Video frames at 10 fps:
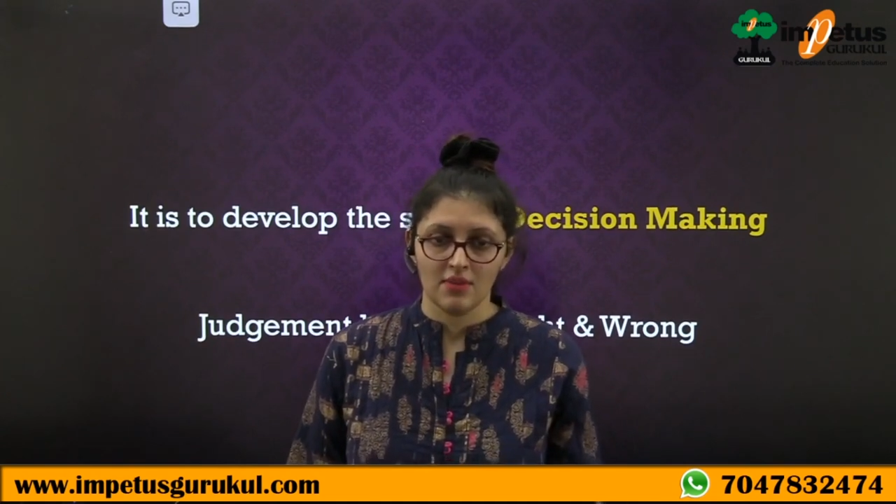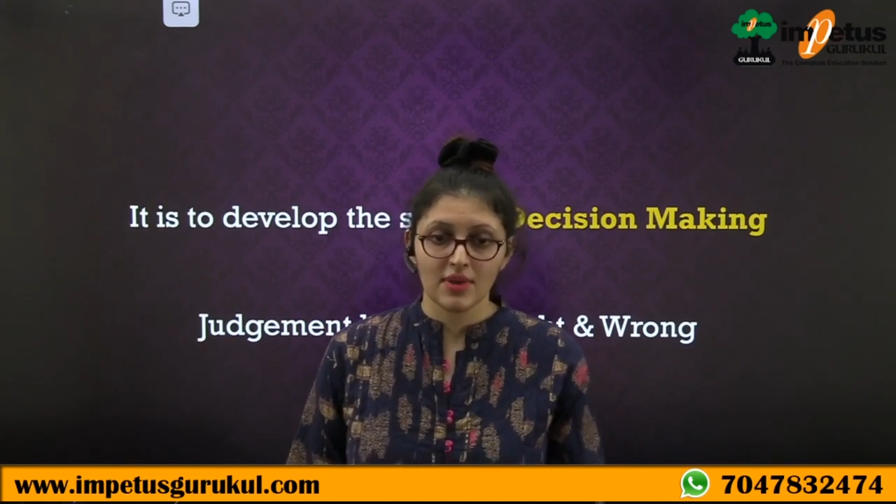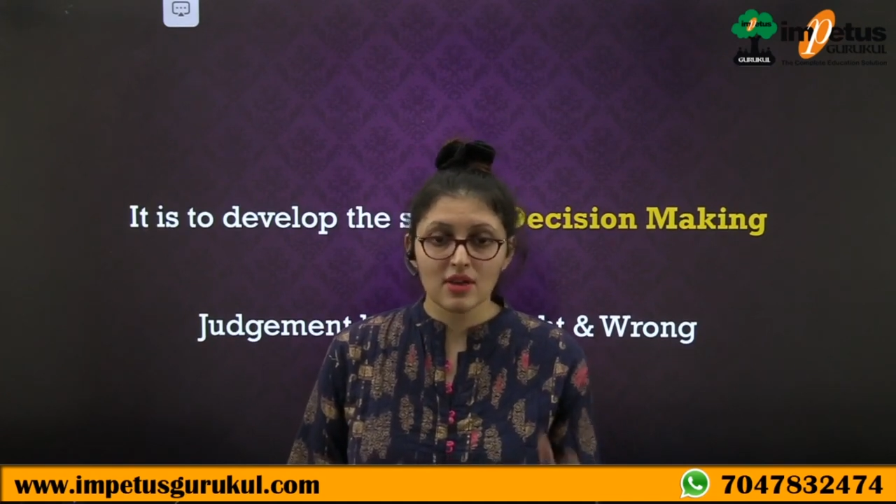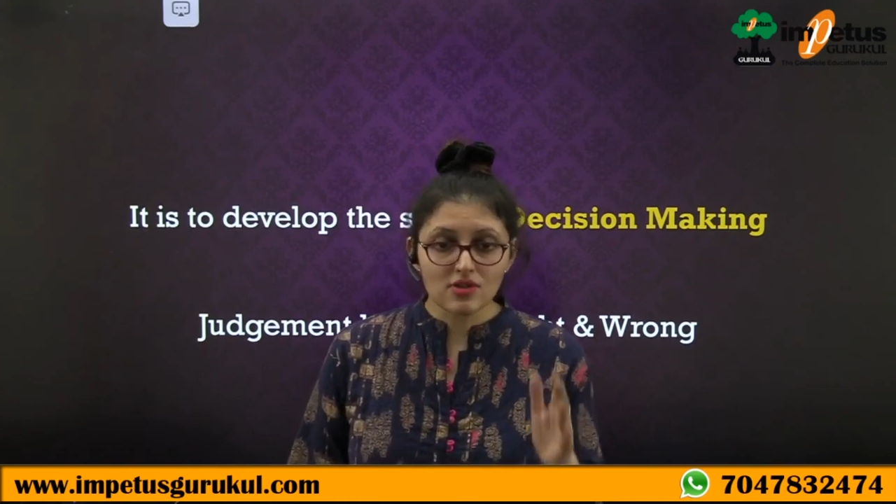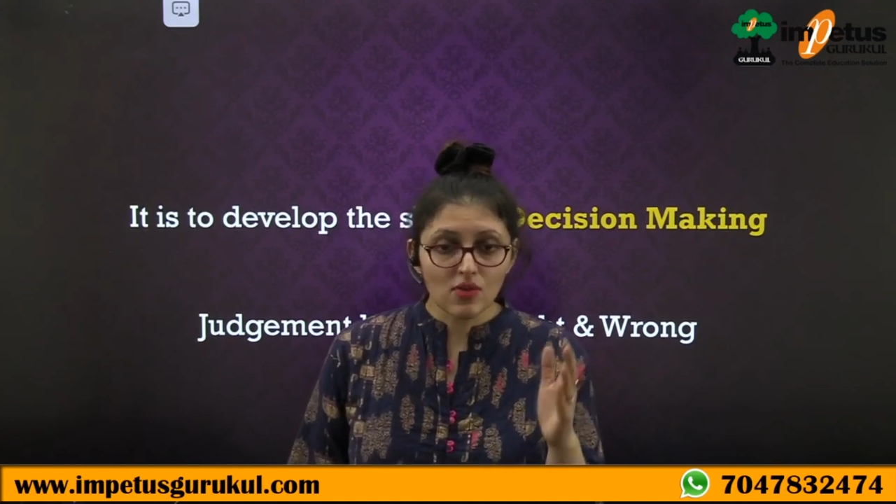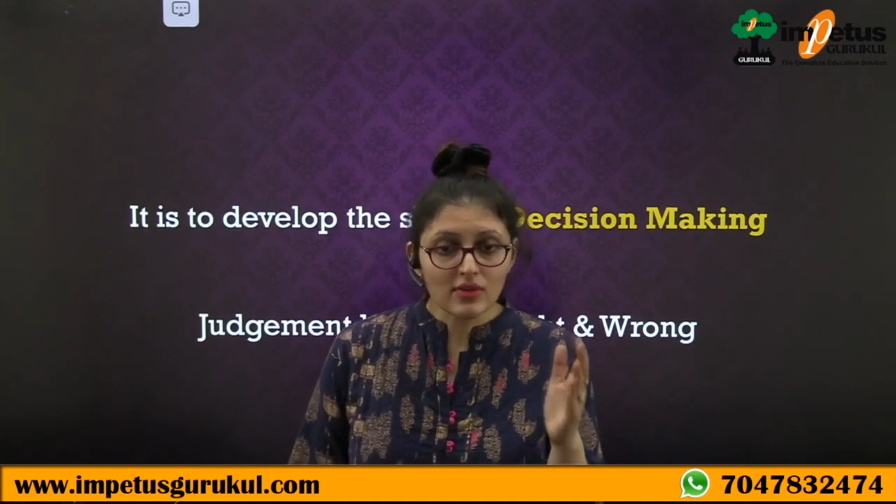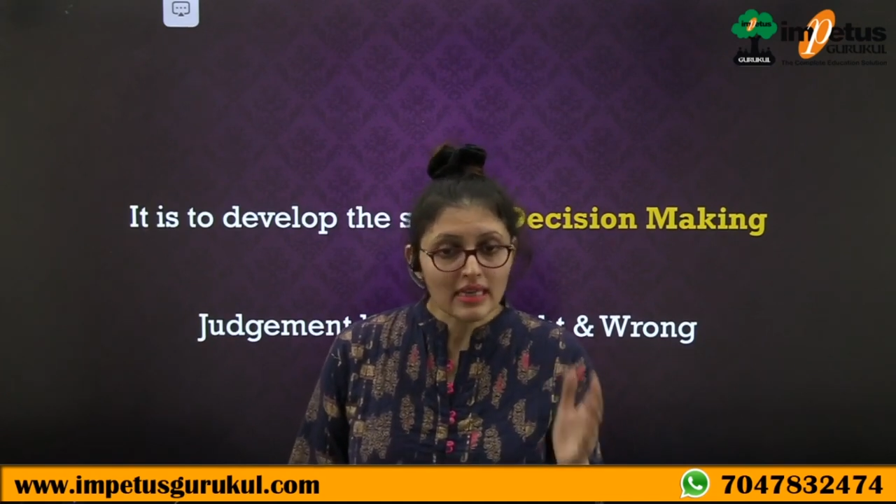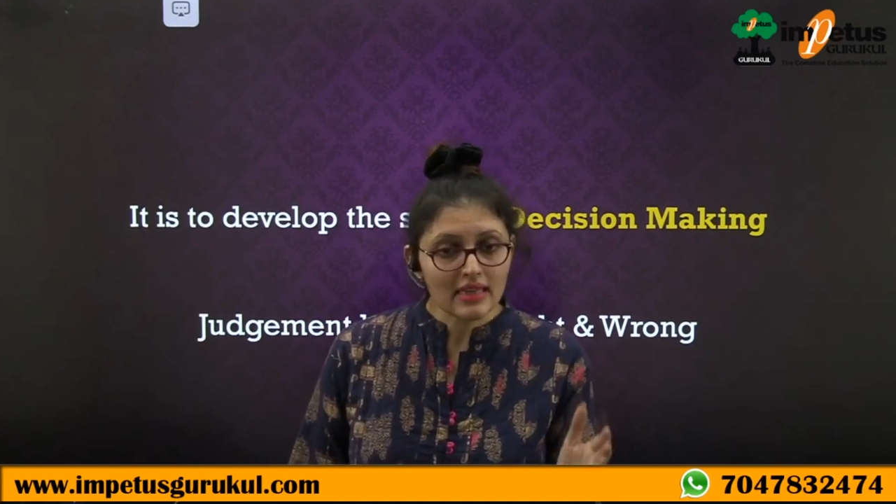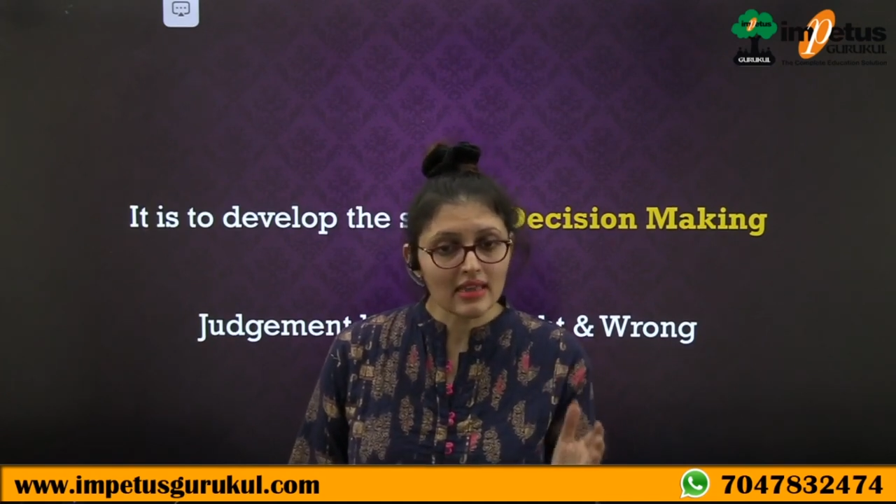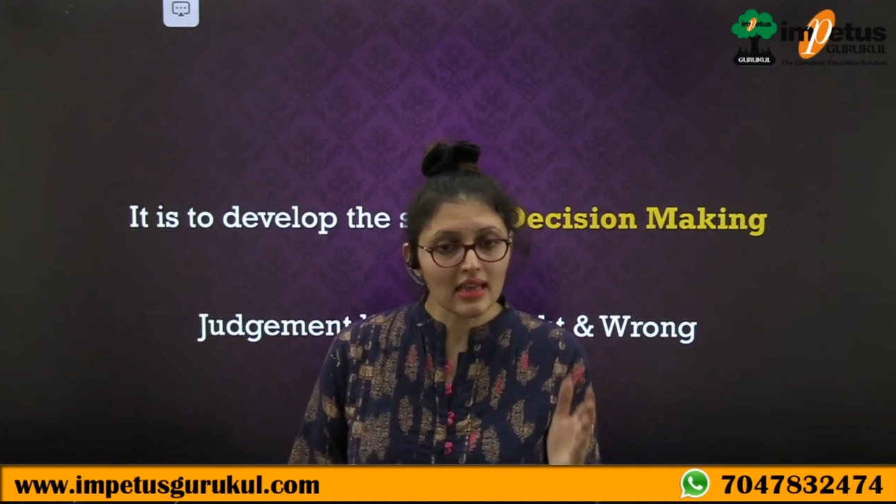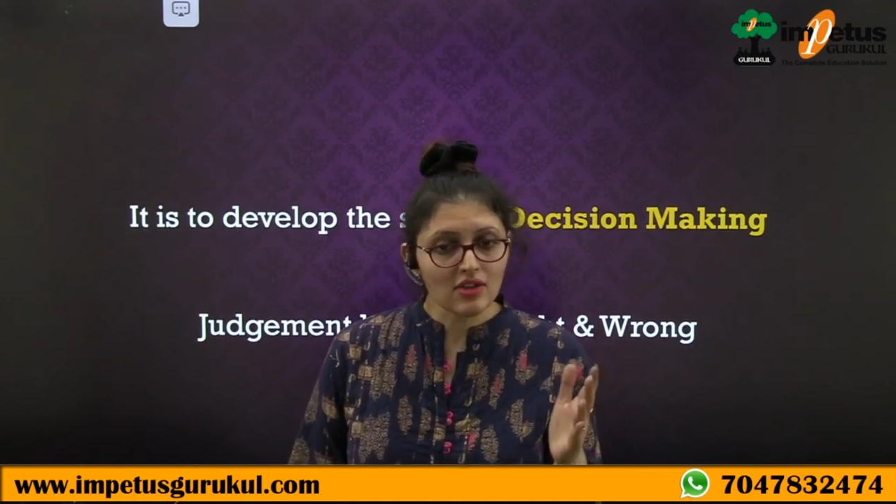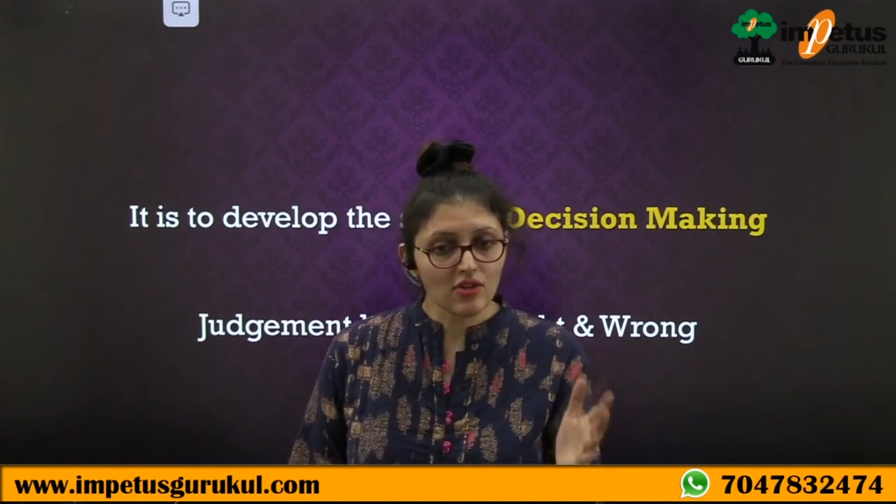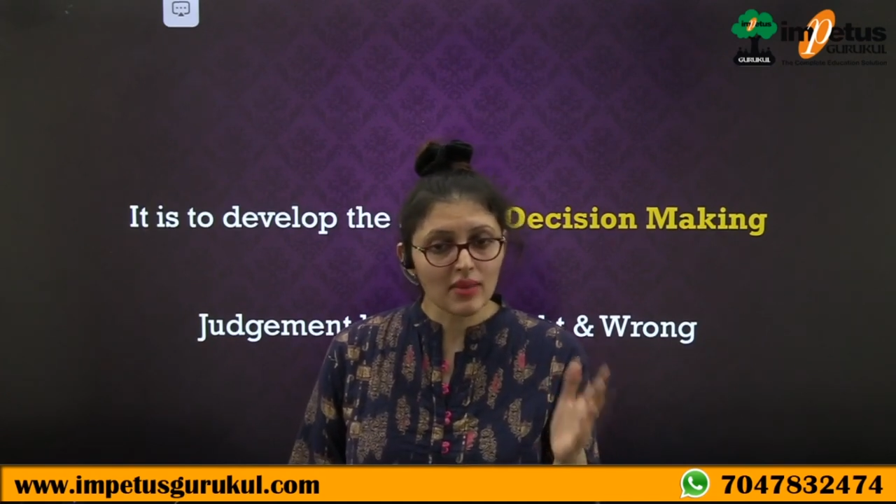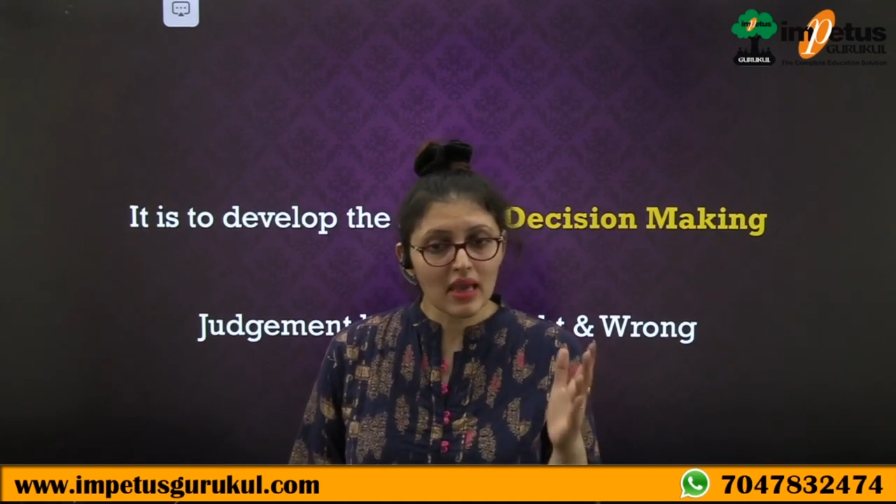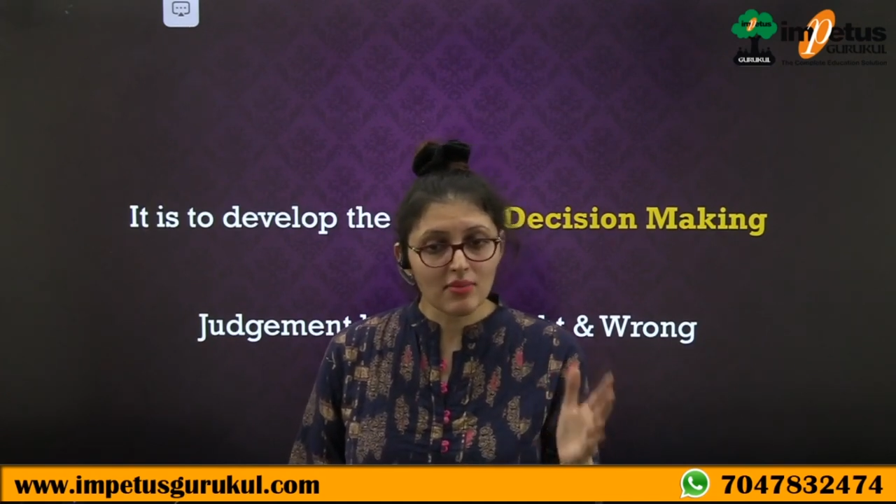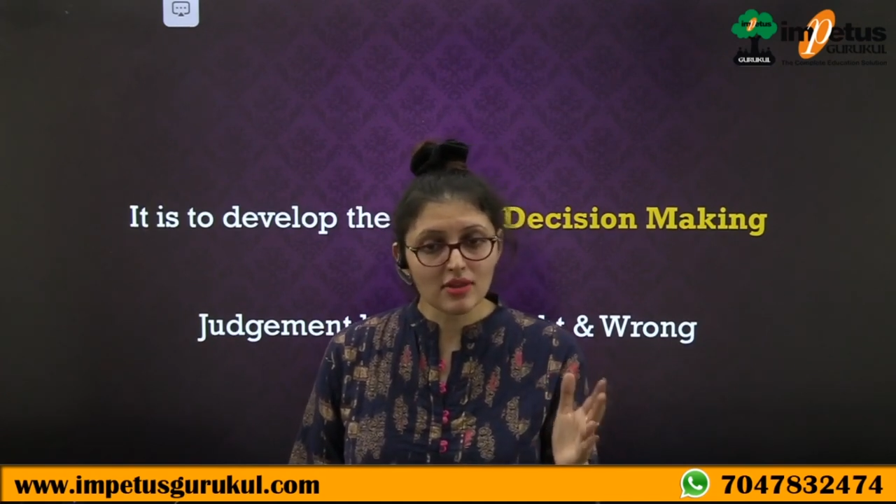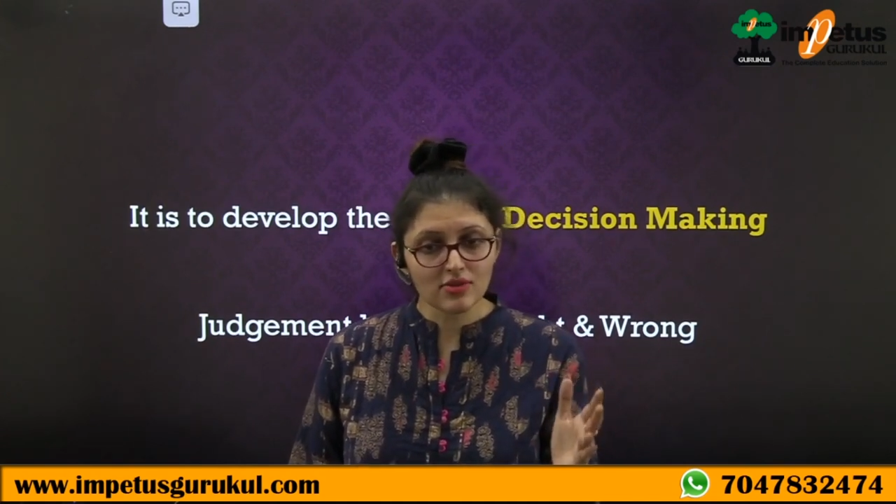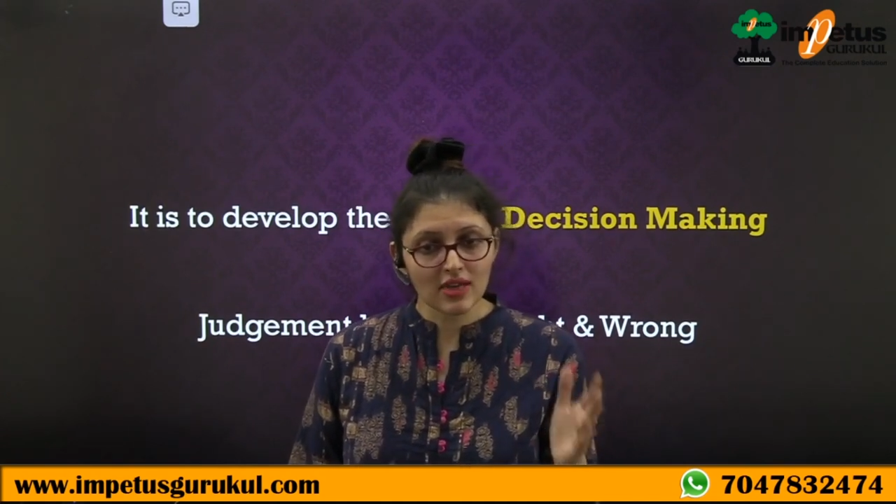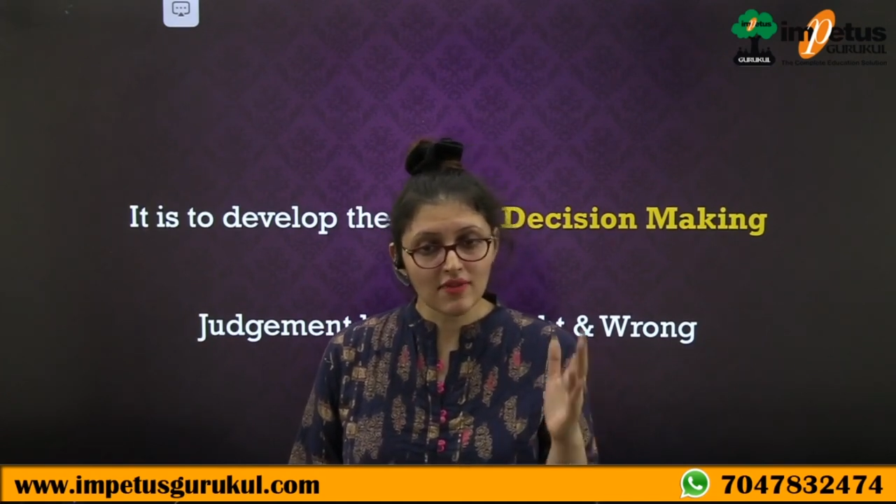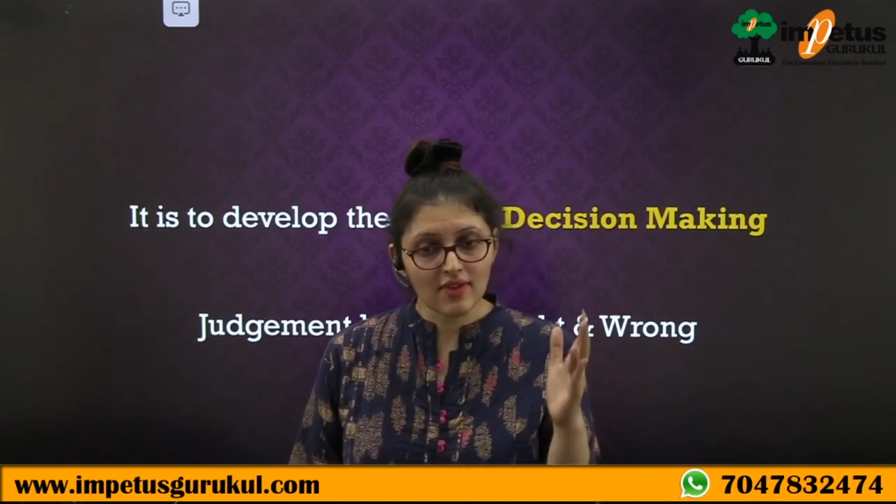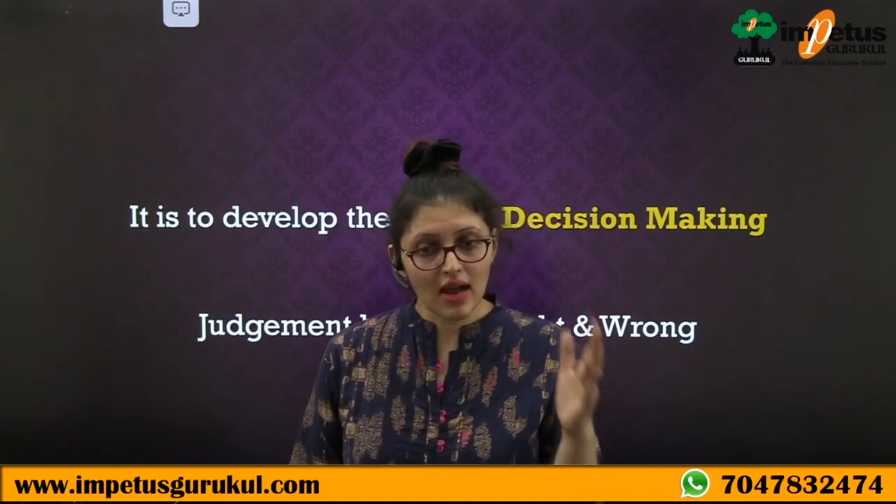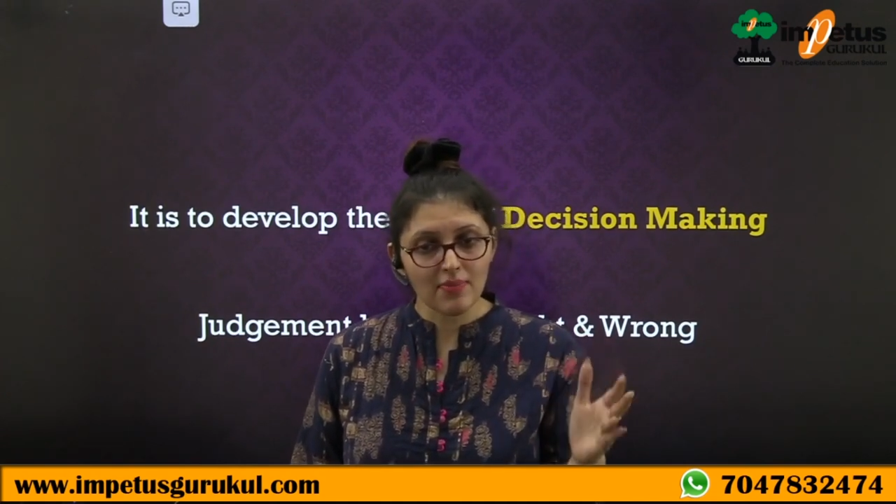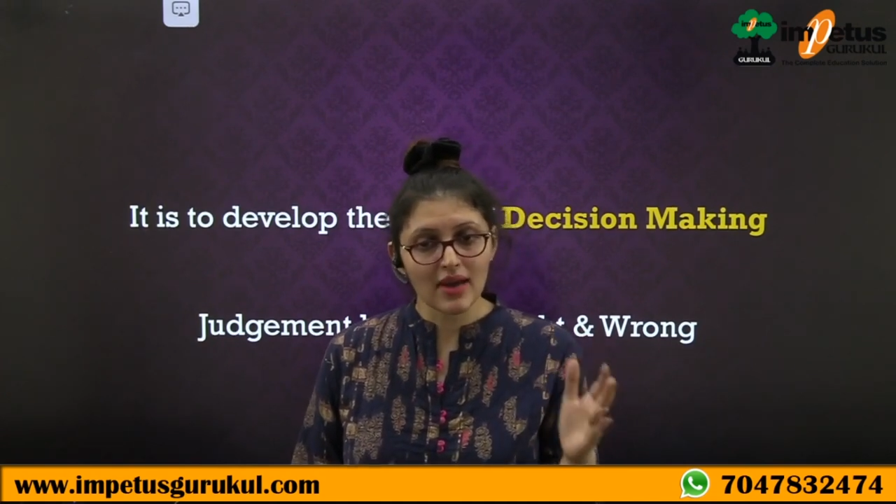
because only then you'll be able to develop